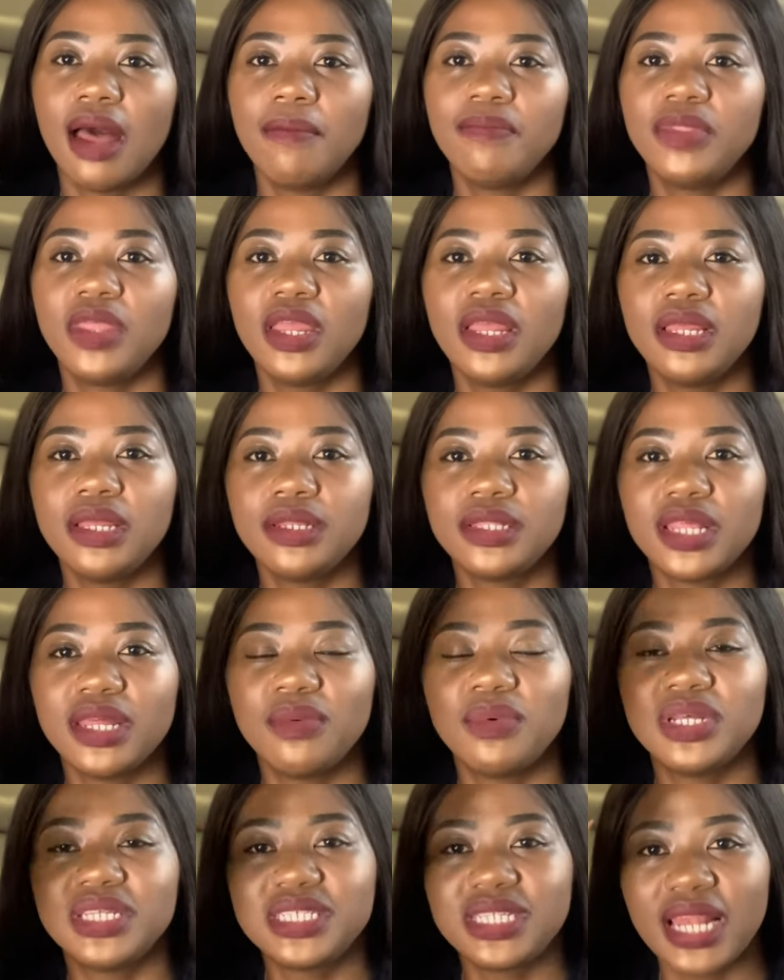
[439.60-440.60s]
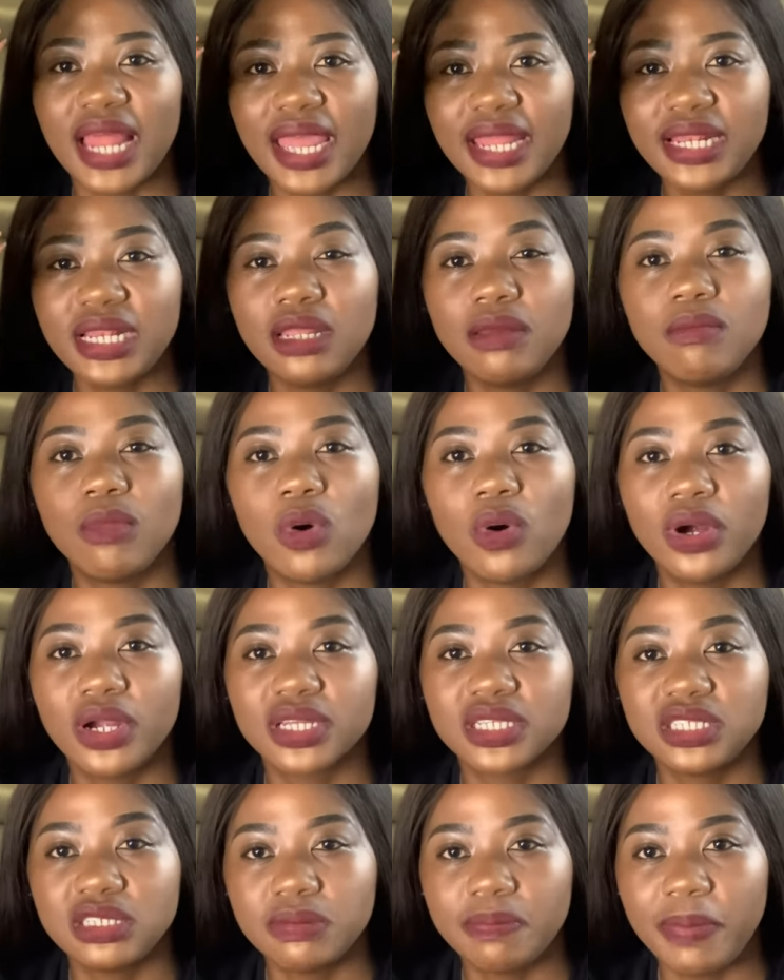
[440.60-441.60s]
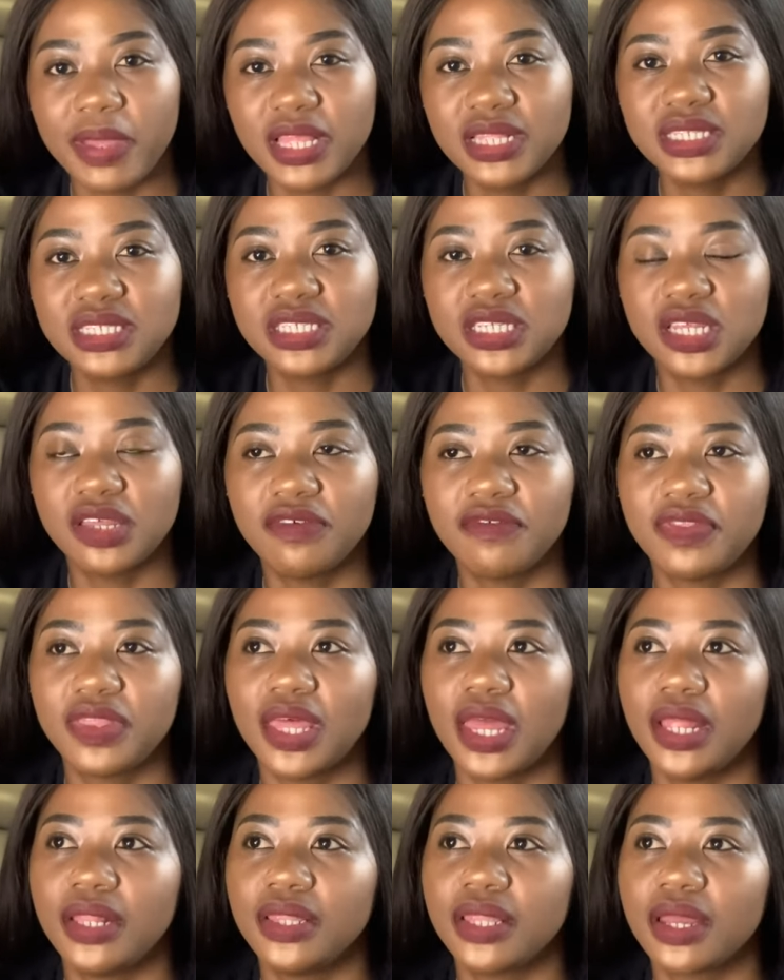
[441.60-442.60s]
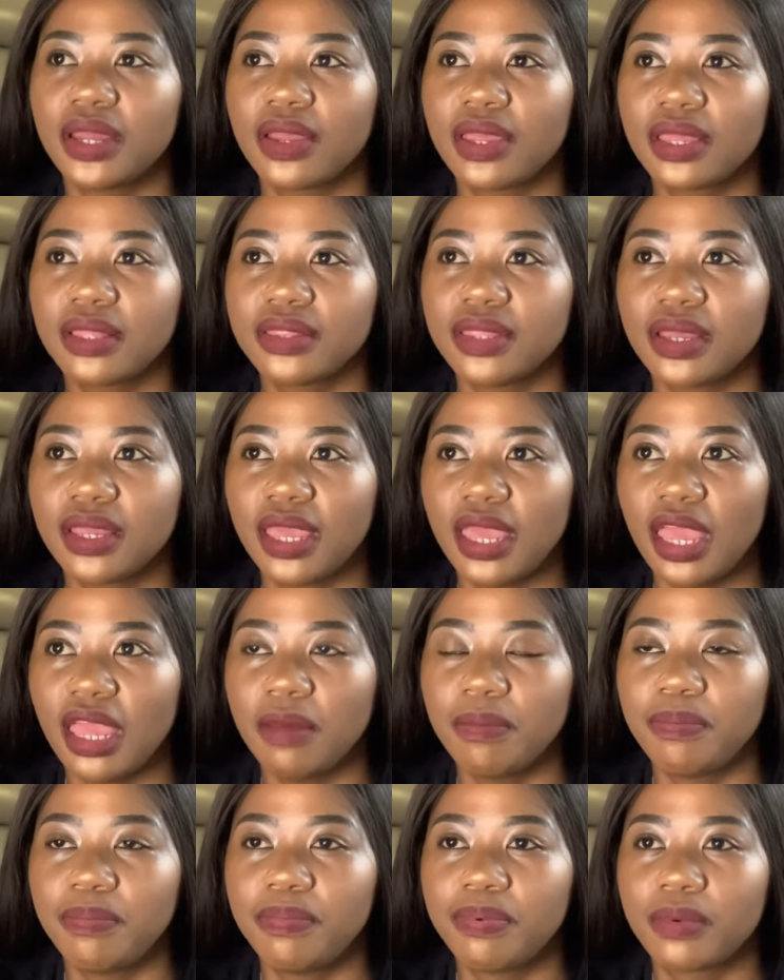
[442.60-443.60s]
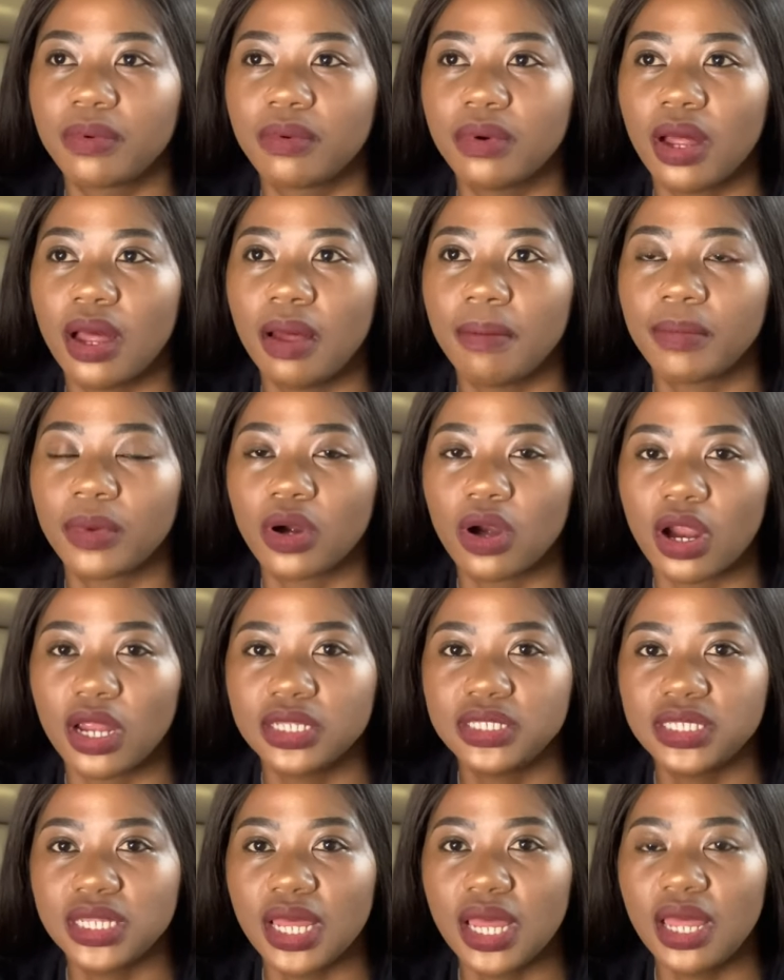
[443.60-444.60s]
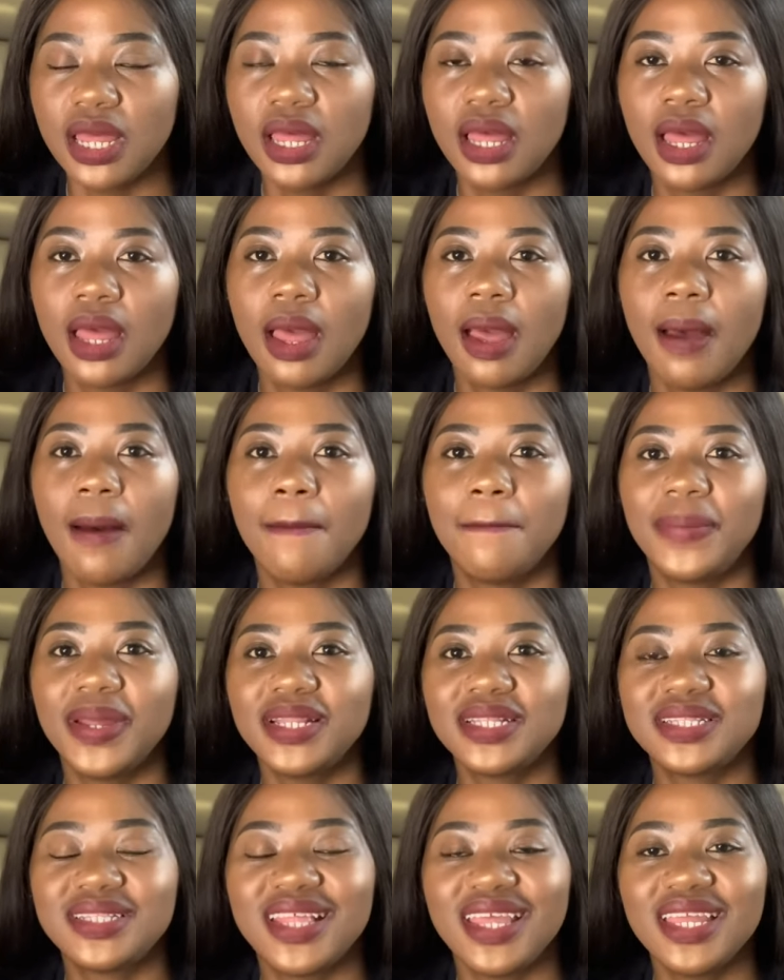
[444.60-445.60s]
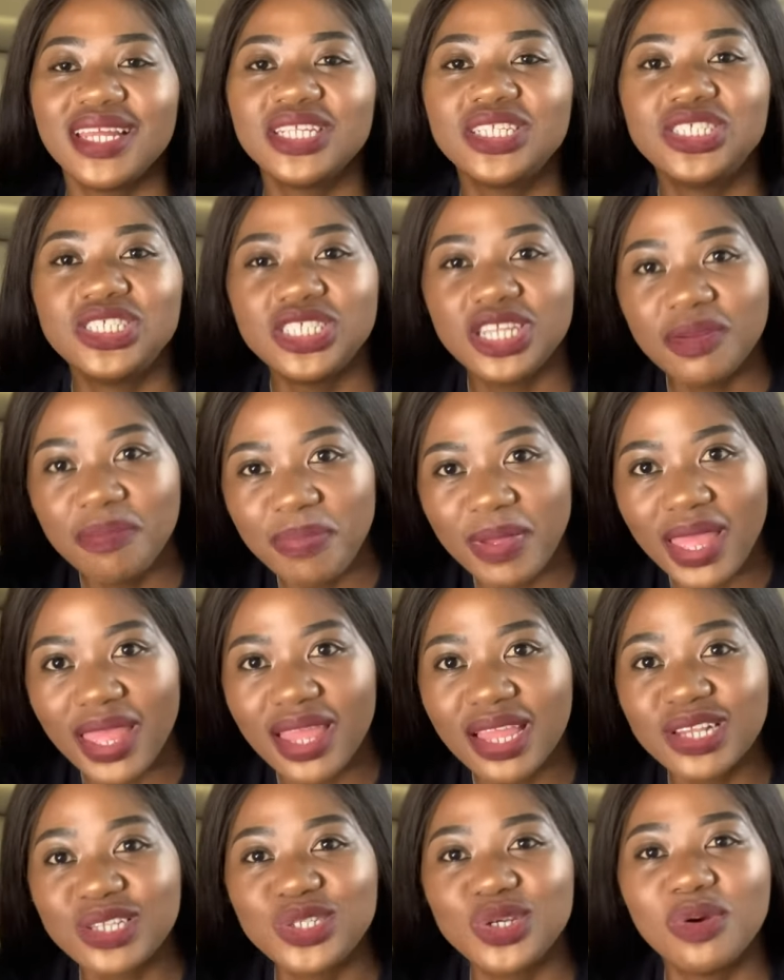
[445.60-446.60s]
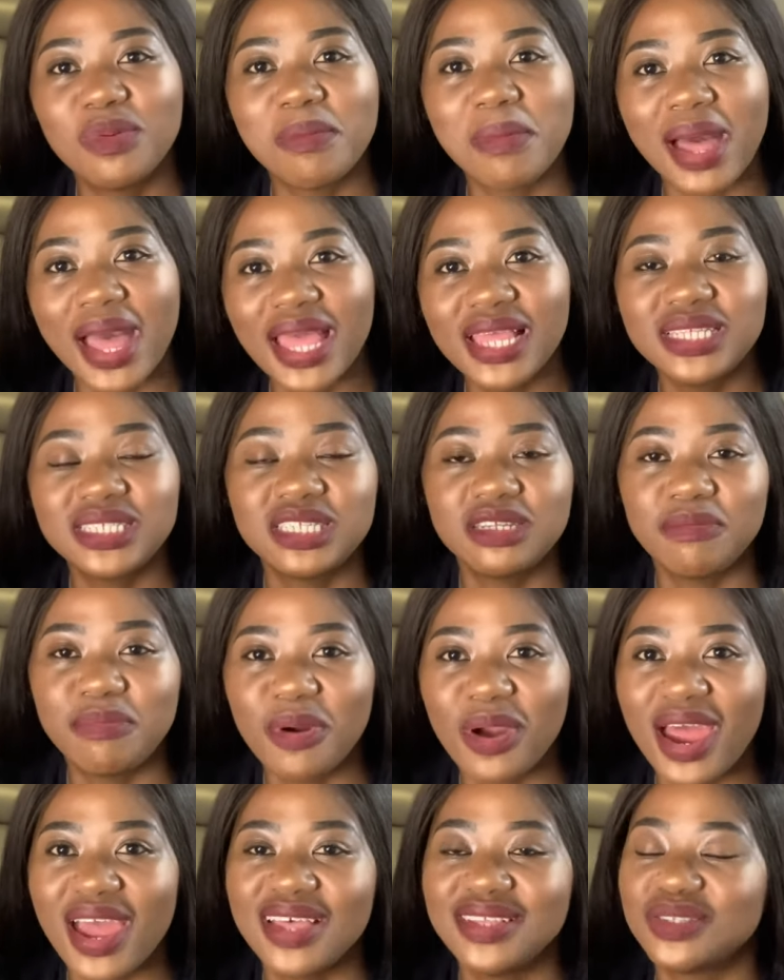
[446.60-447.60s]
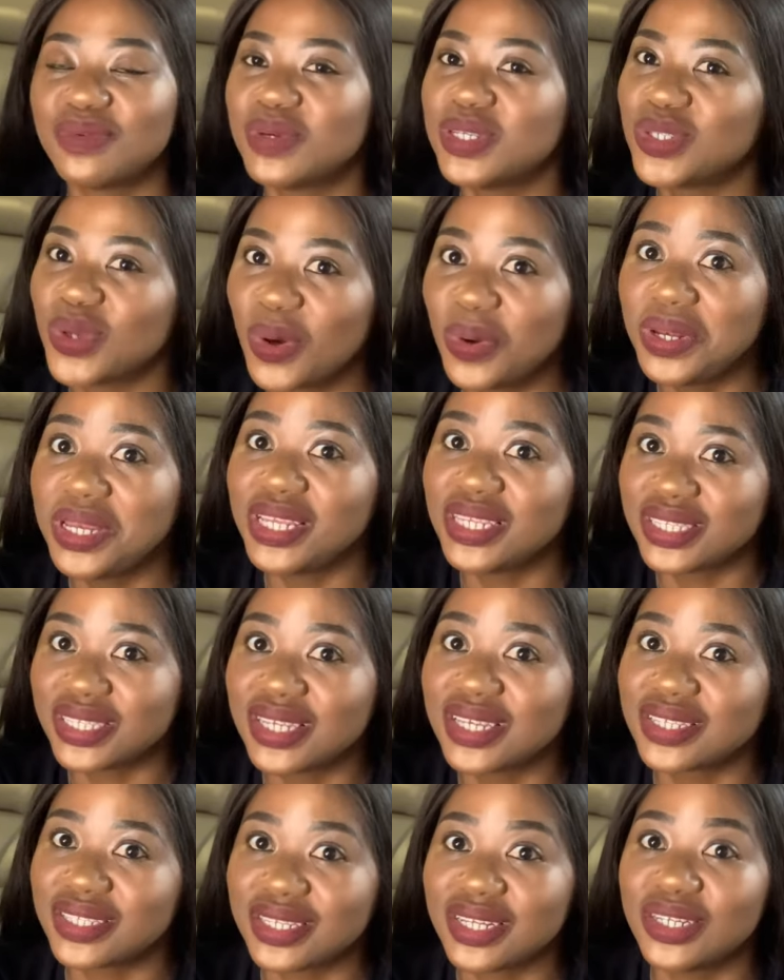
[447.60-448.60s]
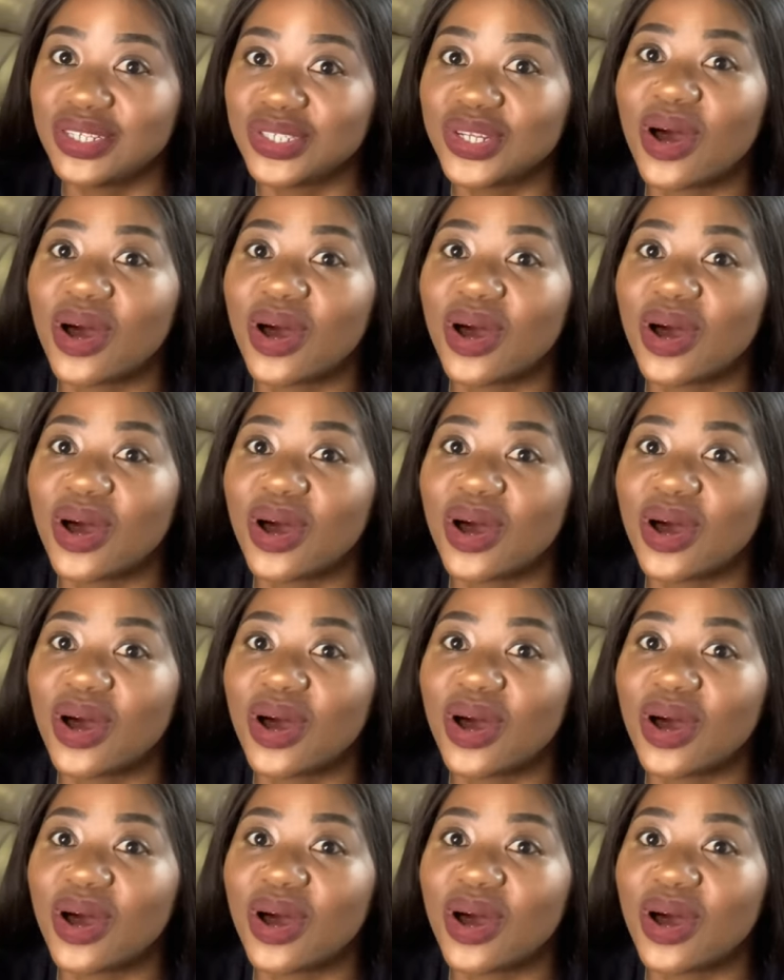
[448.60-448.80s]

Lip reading: They were slightly more expensive than the Cape Grosser, but their shipping, to my surprise, was only $16.